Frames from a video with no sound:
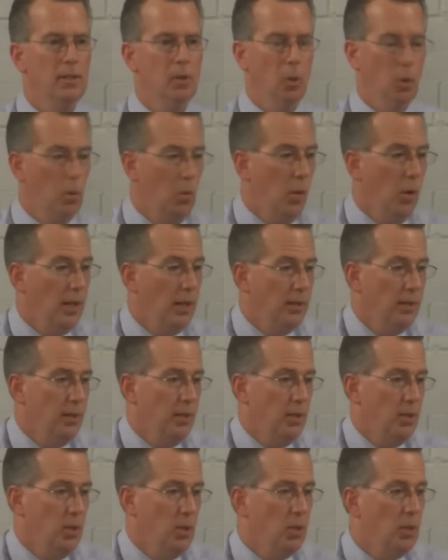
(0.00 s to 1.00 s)
Or one
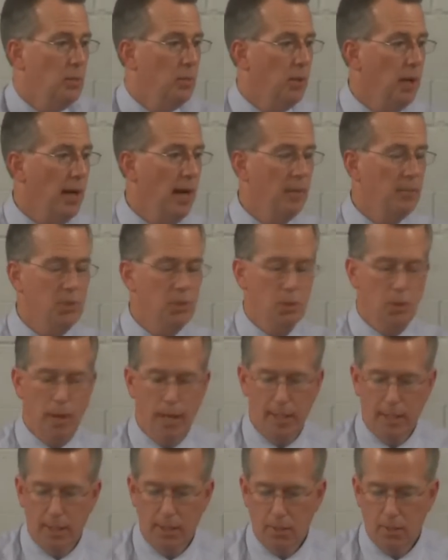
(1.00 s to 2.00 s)
could do it perhaps
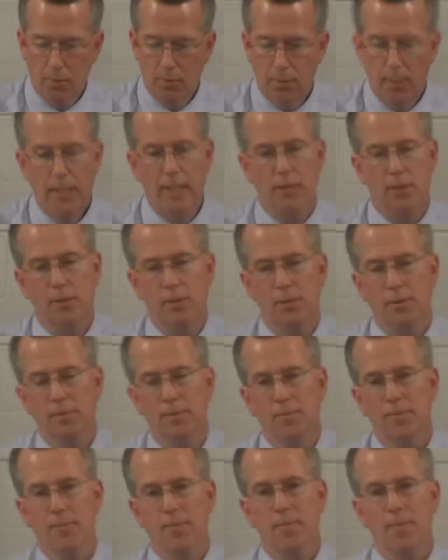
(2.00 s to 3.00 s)
dragging their feet,
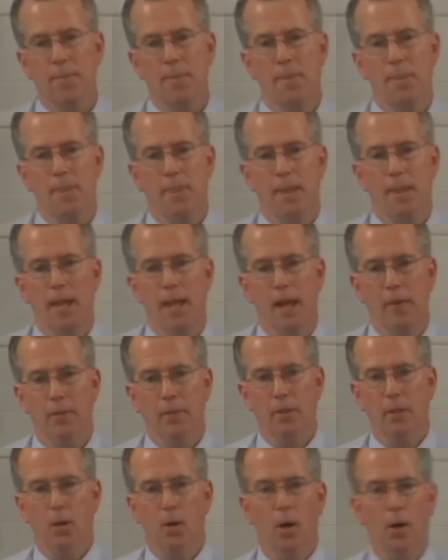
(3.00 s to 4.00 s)

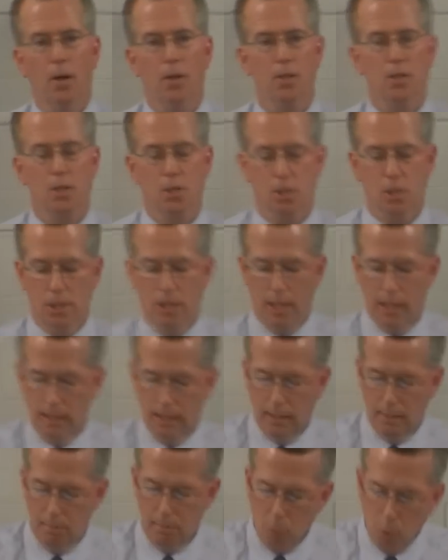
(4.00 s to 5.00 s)
having their heart just
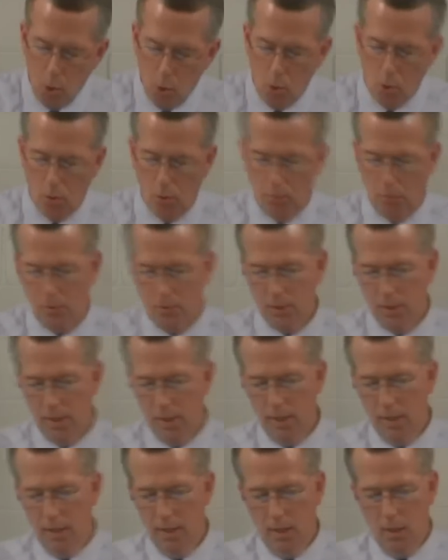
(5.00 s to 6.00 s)
slightly moved
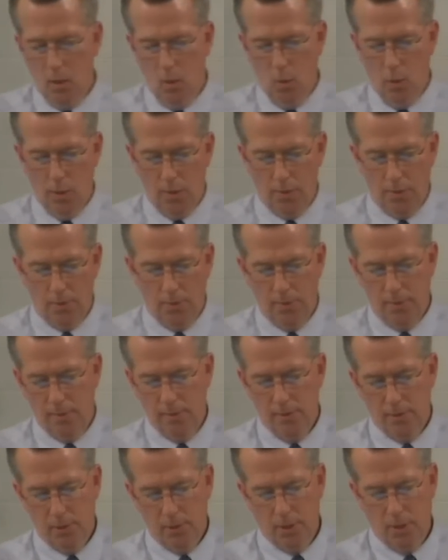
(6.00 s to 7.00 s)
with
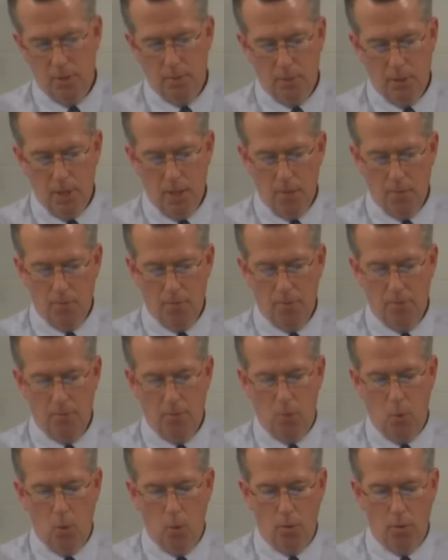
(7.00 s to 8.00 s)
some love
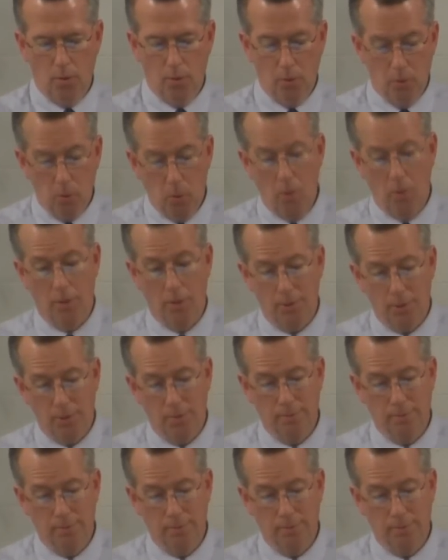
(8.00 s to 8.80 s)
for the Lord.